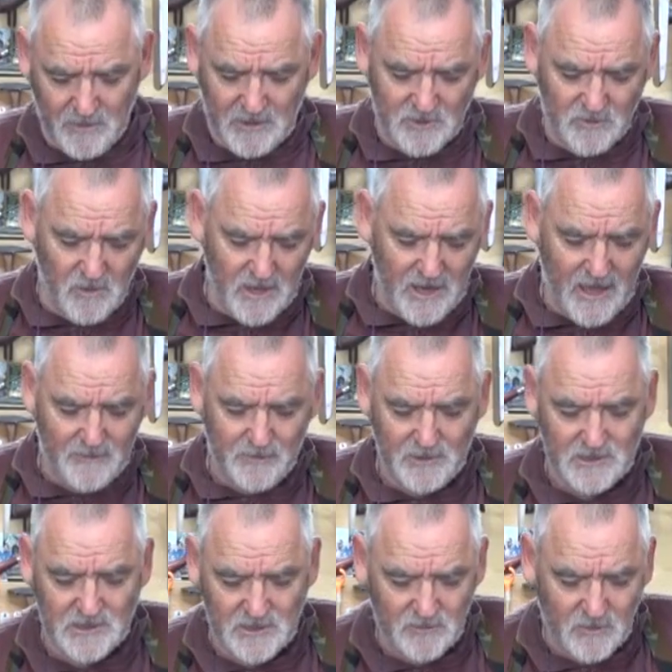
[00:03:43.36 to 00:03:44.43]
because what
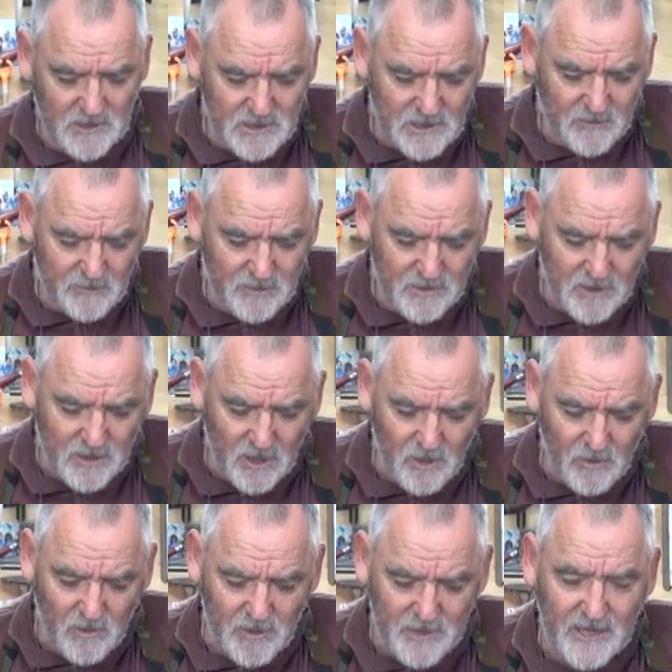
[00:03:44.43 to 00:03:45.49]
happens is once you put
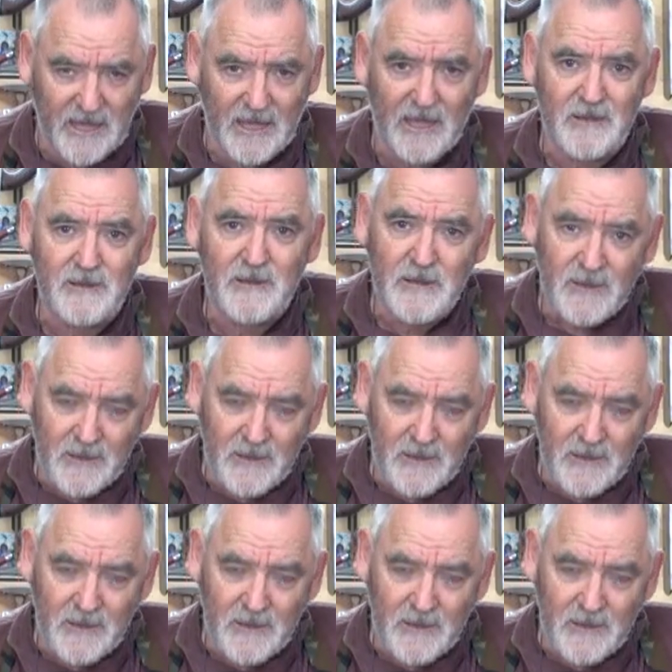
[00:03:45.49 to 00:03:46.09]
glue on here,